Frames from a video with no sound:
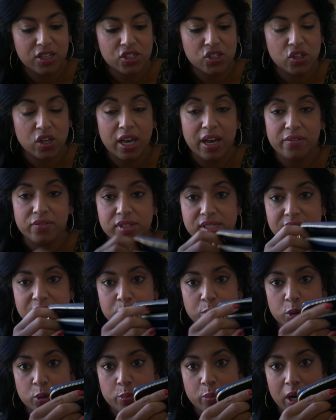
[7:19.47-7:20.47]
So you have a
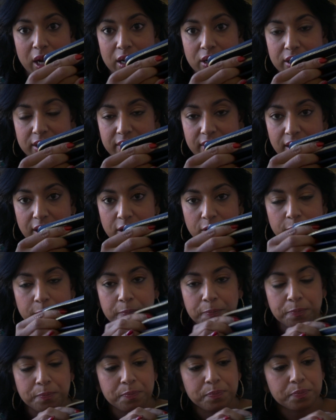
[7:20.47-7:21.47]
zippered pocket there.